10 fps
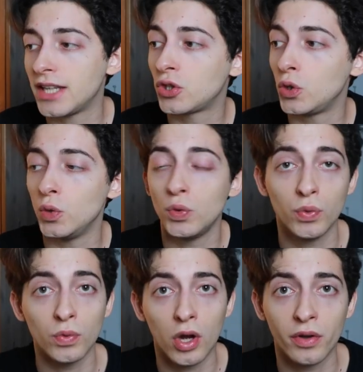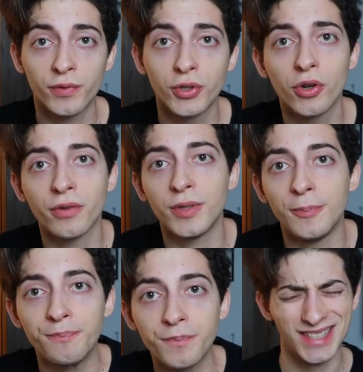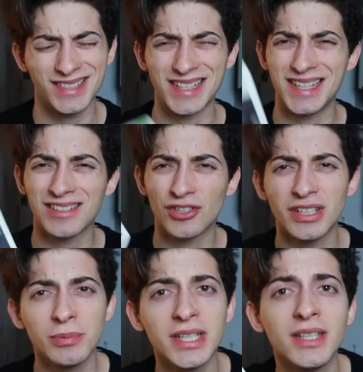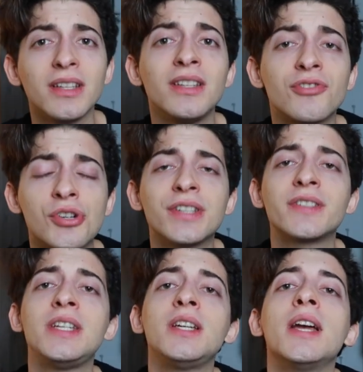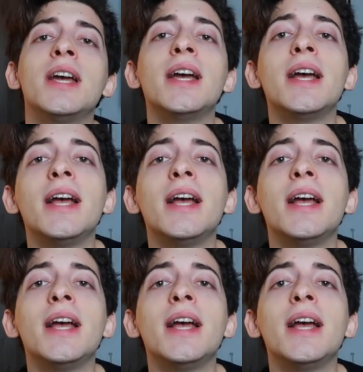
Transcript: get to on photography. It is incredibly interesting.